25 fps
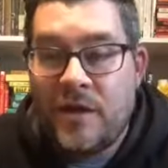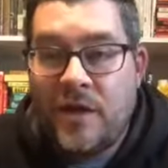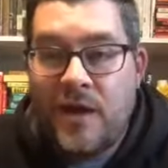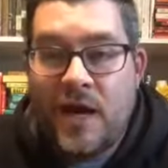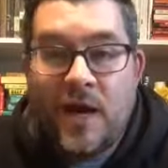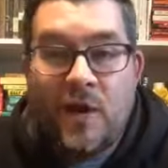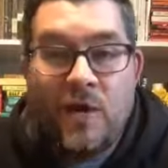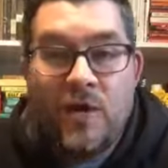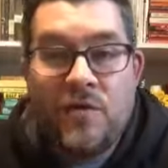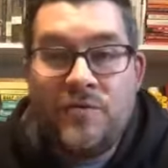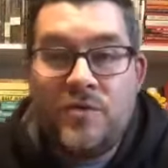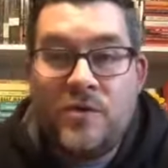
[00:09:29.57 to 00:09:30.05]

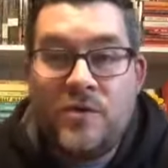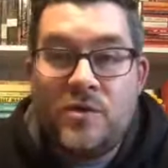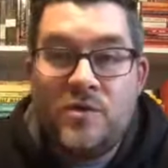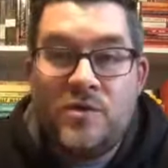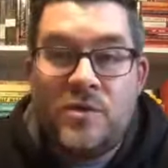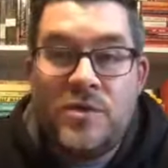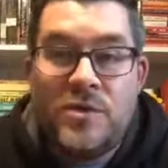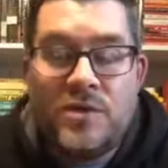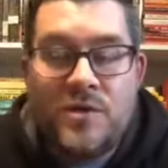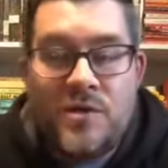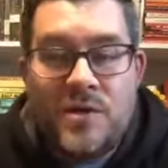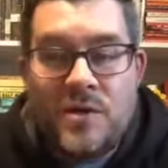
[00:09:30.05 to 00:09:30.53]
How have
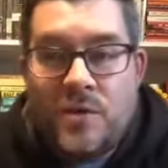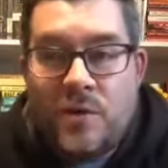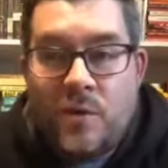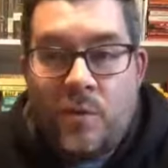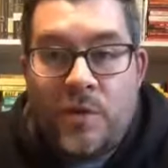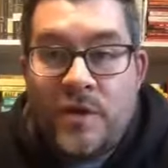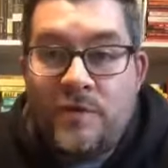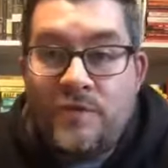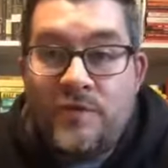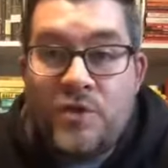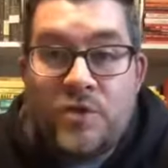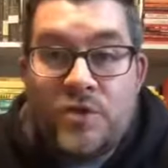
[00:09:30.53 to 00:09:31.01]
you, you know,
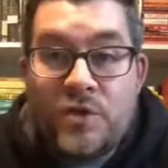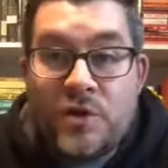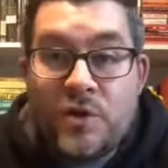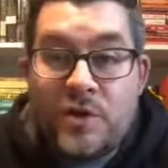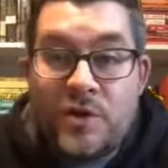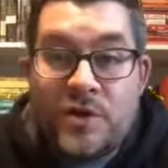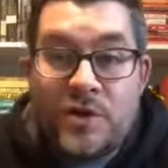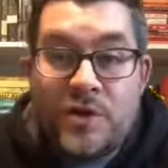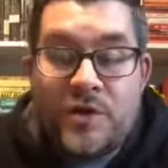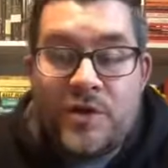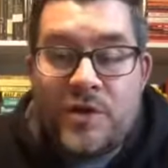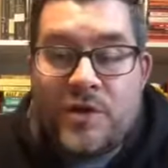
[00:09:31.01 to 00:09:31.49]
what have you
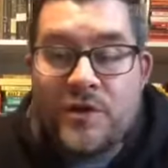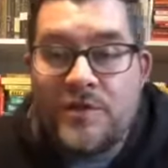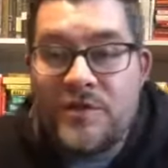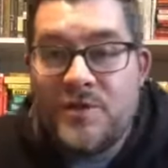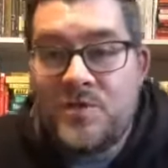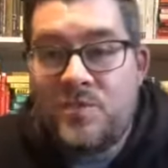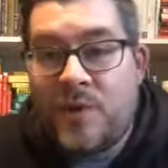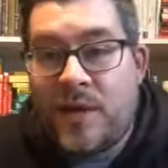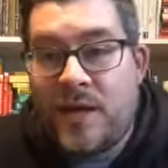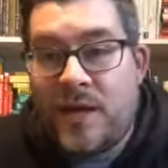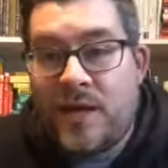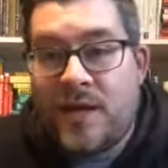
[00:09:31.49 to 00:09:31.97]
learned during
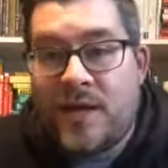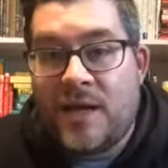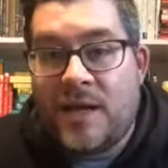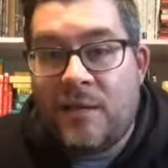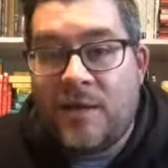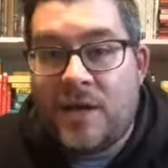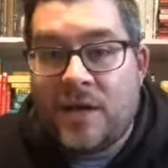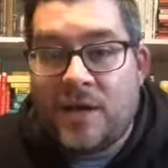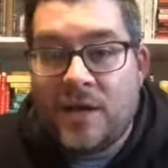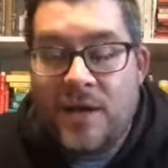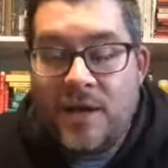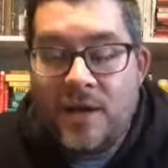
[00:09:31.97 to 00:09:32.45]
this pandemic?